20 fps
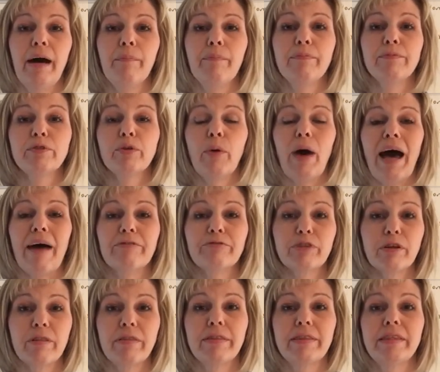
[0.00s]
So
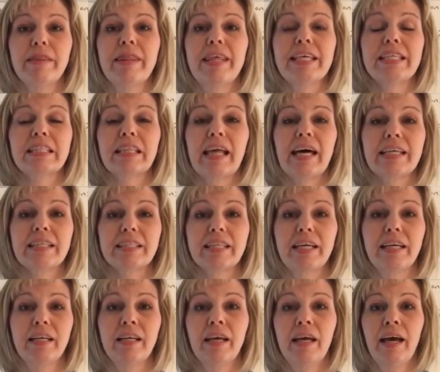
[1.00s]
after this
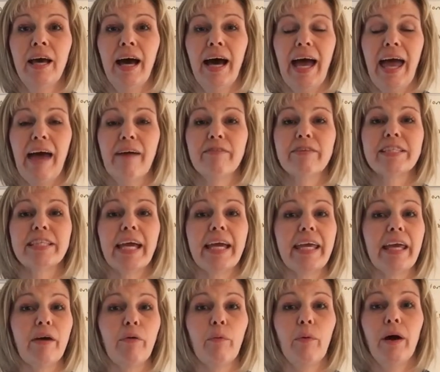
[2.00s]
lesson, I have a
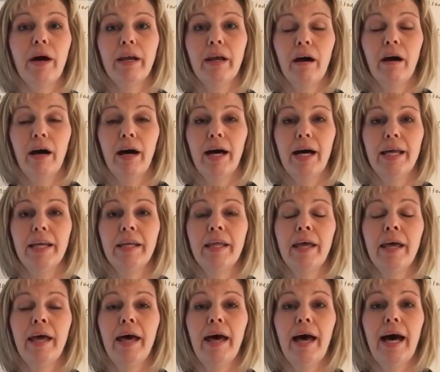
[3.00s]
second one on
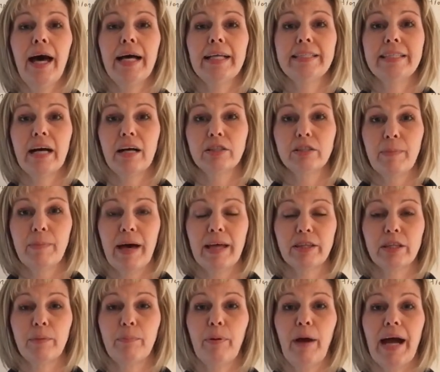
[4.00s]
Delta
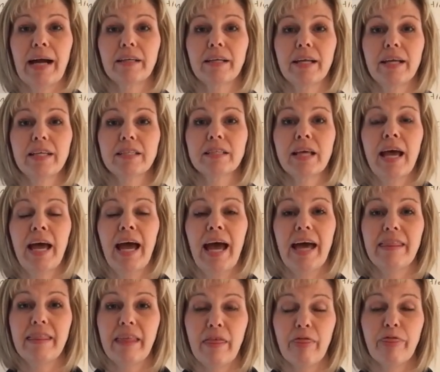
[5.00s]
Math to practice,
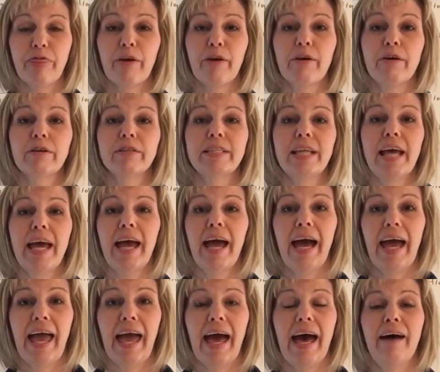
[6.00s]
and then Thursday I
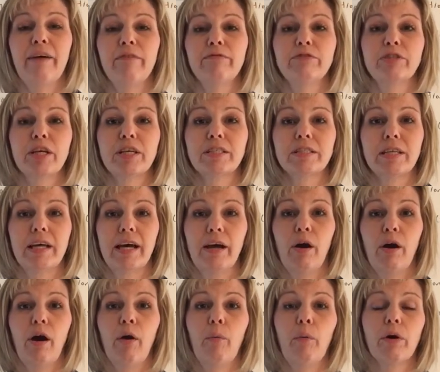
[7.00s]
have just
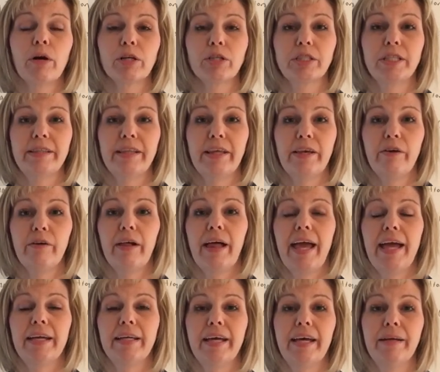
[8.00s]
a worksheet that you'll
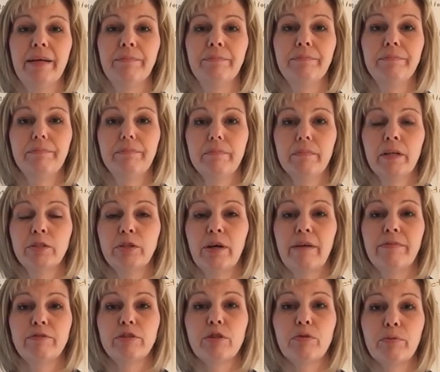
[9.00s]
hand in. So I
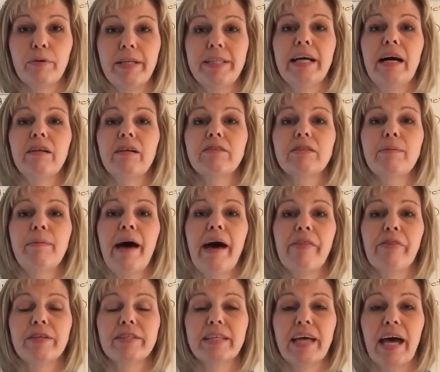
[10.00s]
have 3 Delta
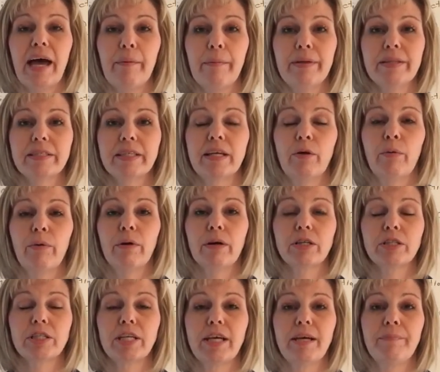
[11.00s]
Math assignments and a
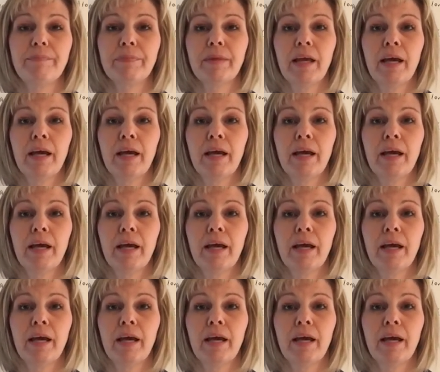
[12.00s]
worksheet.